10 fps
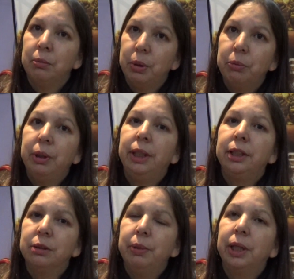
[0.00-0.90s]
but we need
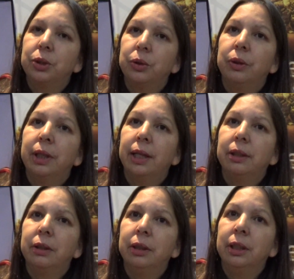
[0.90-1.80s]
to make sure that
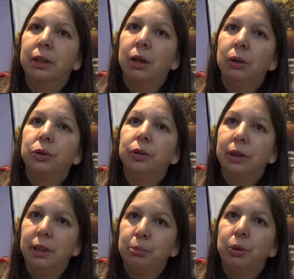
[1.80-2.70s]
they're in a
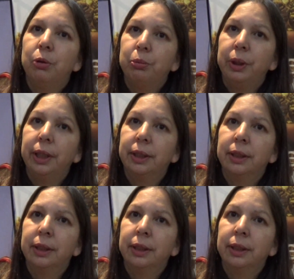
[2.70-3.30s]
culturally appropriate